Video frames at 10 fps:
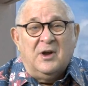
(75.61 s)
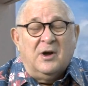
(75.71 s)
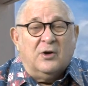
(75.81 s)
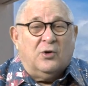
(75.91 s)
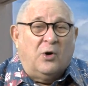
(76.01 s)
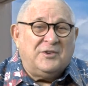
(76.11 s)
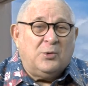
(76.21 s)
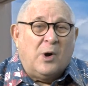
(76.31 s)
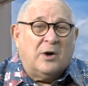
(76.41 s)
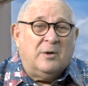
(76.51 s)
a cost
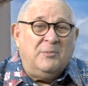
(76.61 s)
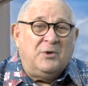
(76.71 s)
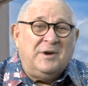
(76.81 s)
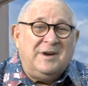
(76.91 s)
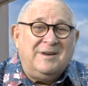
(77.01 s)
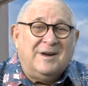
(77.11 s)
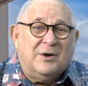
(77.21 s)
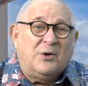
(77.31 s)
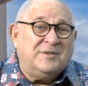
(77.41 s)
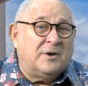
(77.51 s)
to our community, a
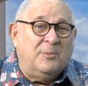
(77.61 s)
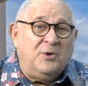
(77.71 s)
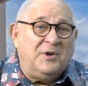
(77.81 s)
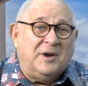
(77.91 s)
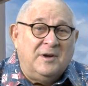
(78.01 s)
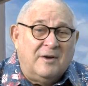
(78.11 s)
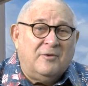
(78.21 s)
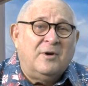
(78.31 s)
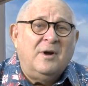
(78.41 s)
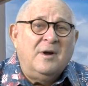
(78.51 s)
cost our community can
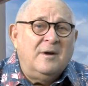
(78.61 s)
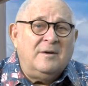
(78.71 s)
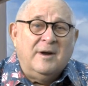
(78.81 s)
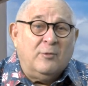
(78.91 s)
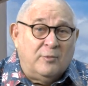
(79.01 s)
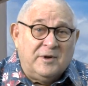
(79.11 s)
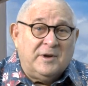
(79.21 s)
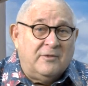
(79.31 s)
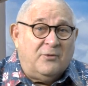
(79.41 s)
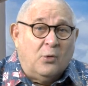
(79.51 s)
never never
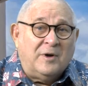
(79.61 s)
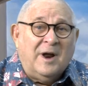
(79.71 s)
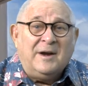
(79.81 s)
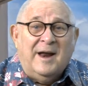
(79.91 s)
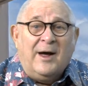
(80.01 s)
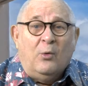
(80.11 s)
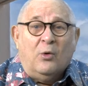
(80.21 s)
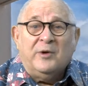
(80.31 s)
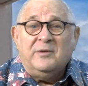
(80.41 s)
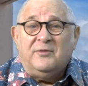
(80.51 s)
really afford, not now
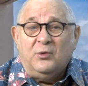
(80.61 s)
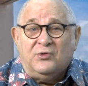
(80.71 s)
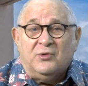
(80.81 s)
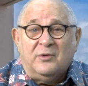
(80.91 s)
or in the future.